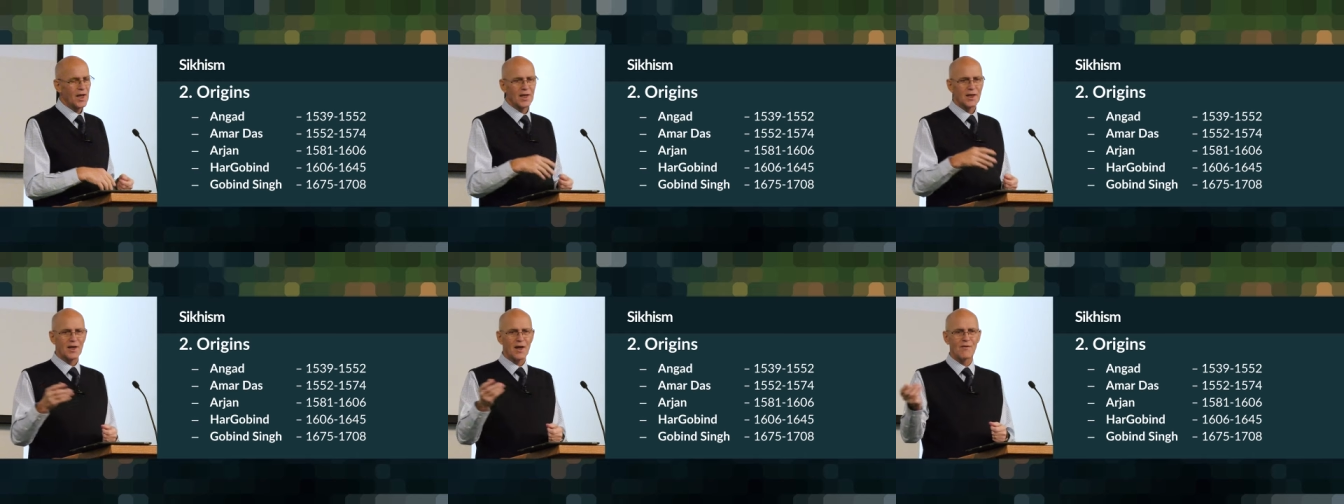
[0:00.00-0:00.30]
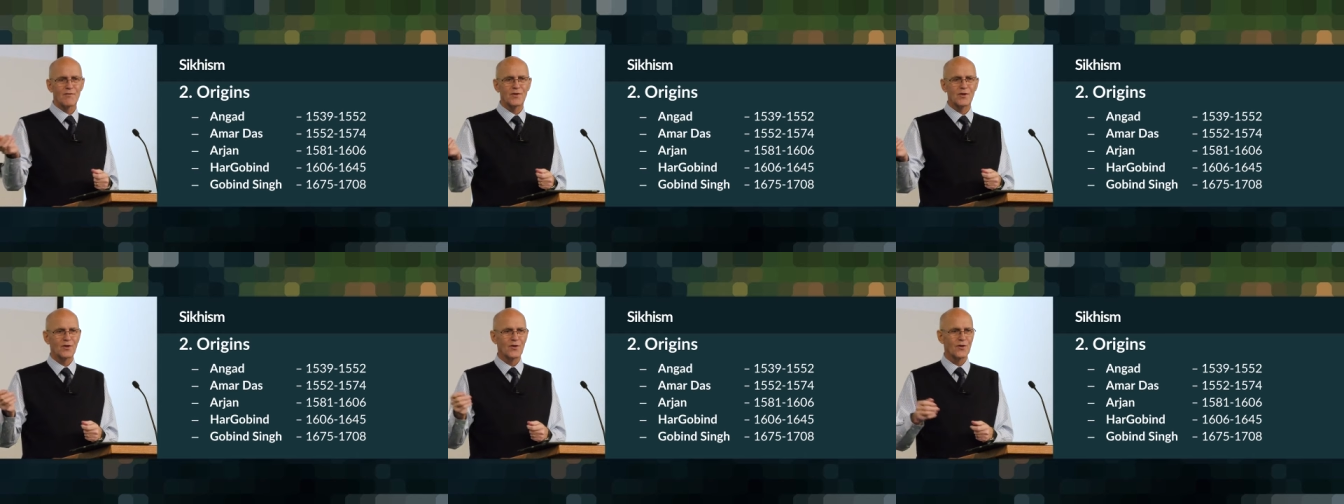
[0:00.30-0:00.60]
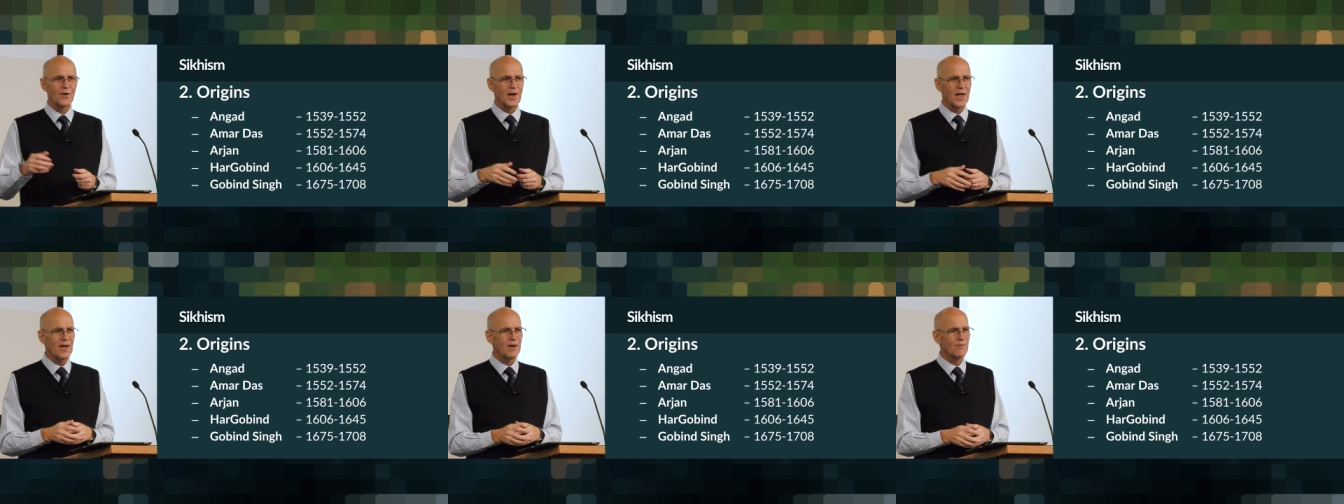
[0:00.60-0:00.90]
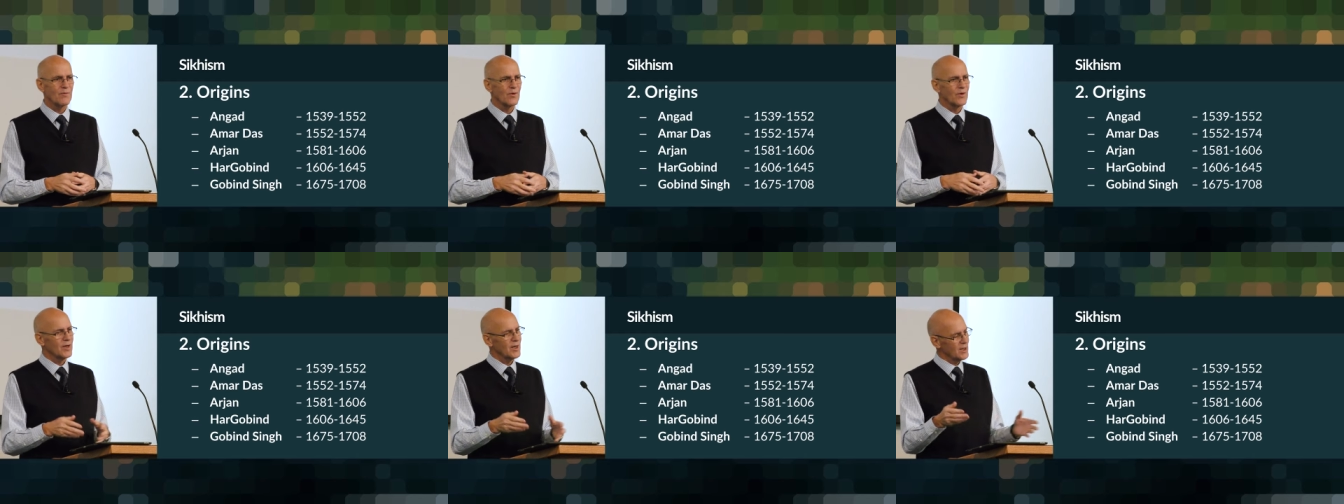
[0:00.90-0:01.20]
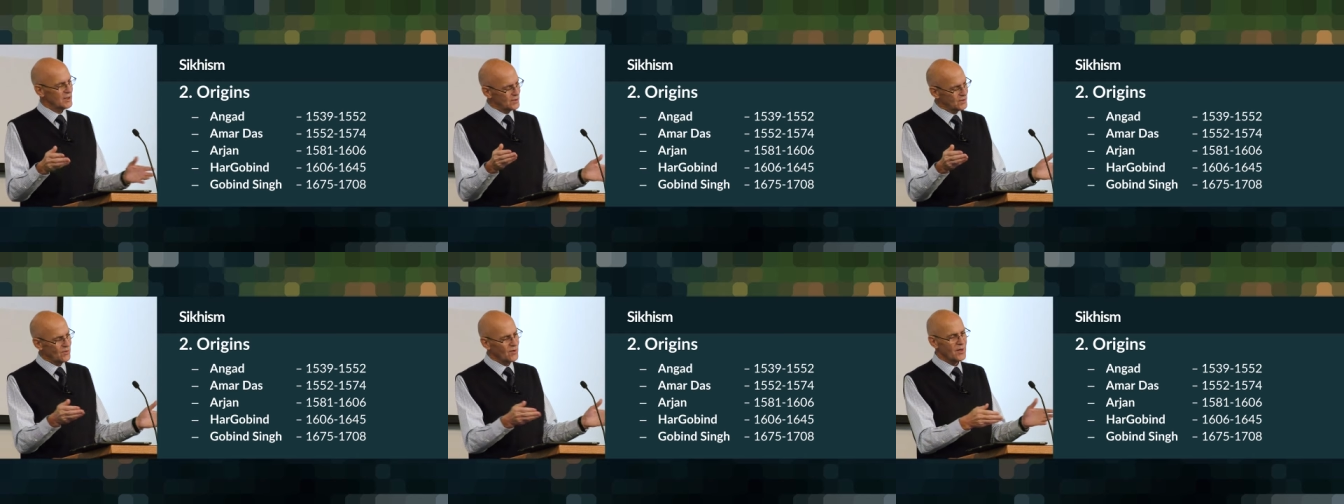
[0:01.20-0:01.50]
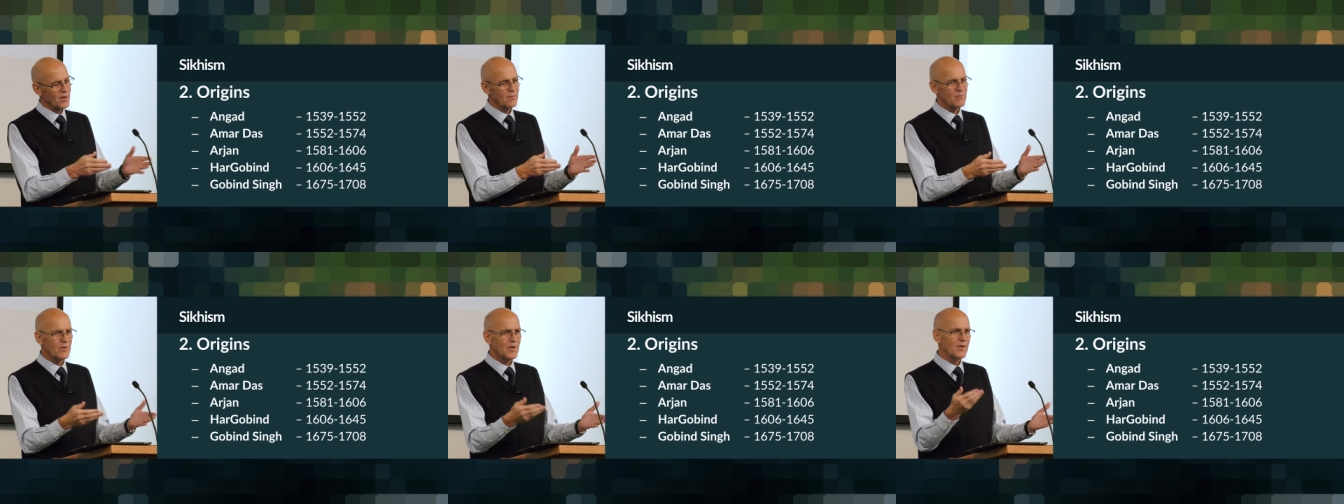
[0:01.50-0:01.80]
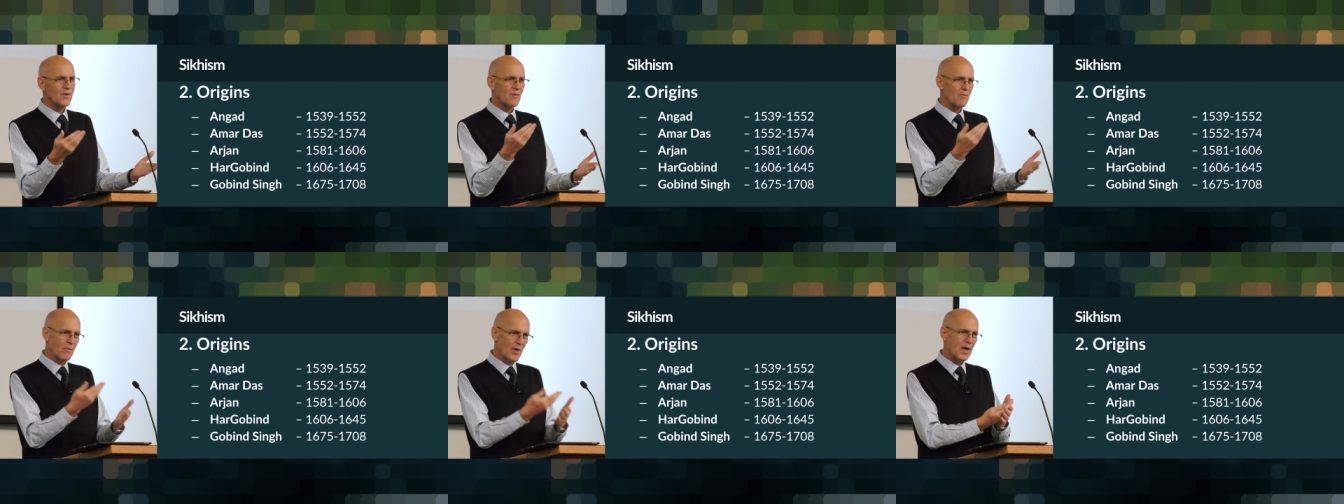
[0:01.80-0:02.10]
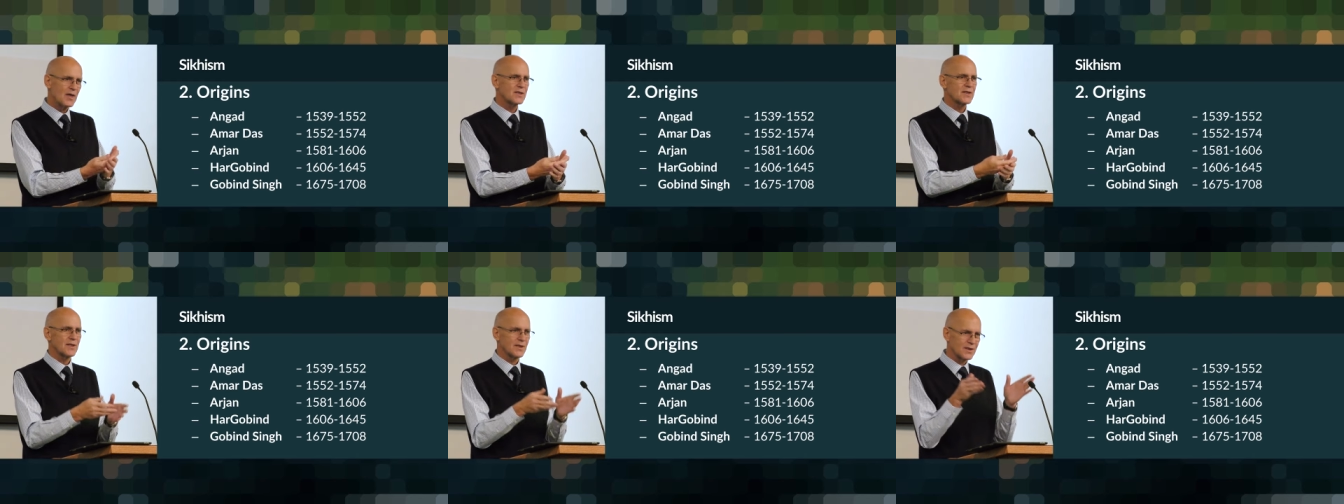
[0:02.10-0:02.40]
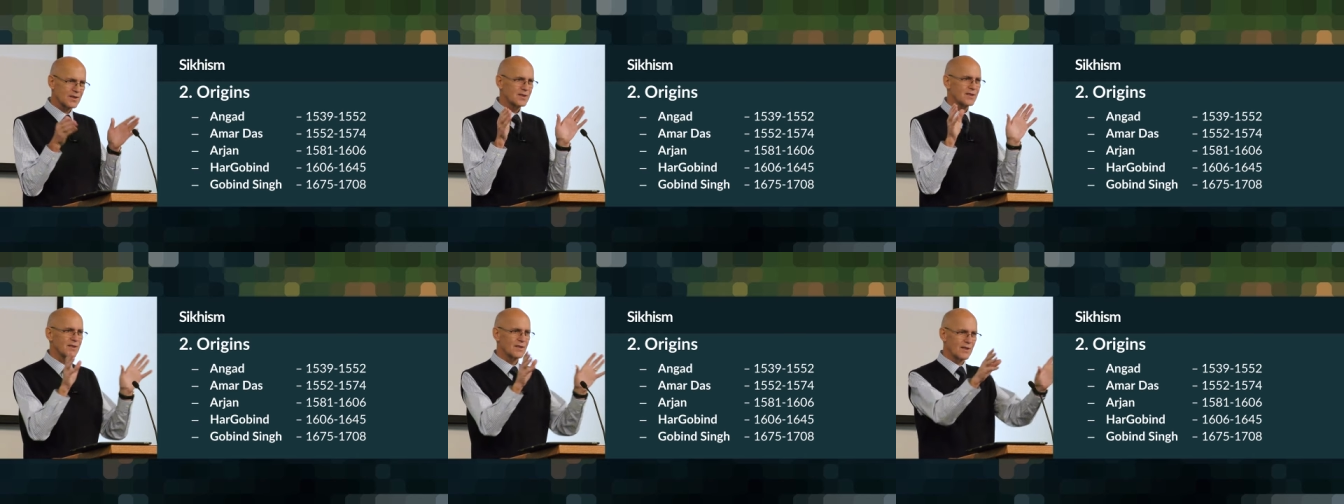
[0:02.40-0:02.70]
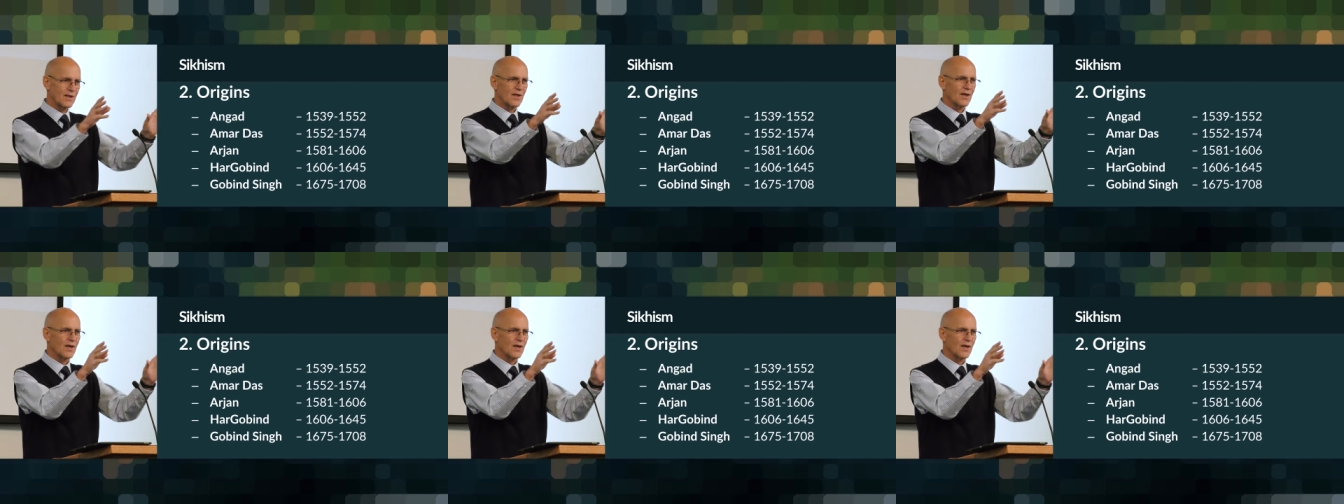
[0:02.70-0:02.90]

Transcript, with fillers: and loving your neighbor is going to be the basis